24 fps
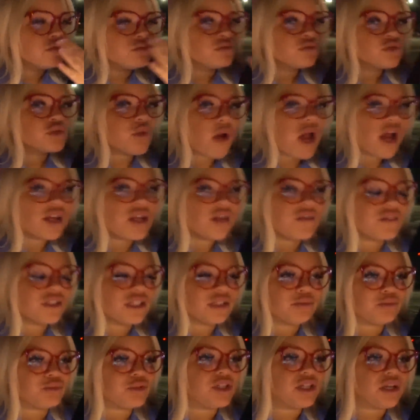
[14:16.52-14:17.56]
That's why I never
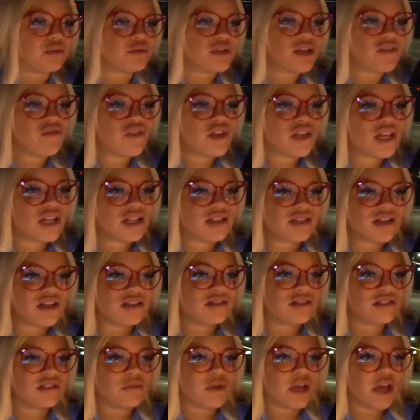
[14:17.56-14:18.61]
like breakups. They feel like
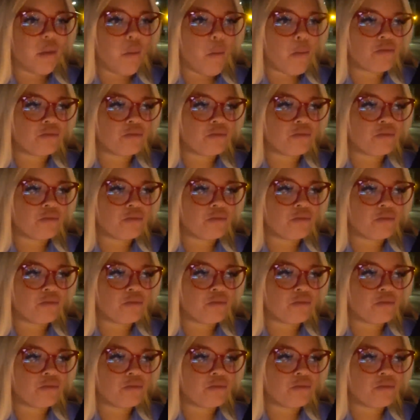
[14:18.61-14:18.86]
deaths to me.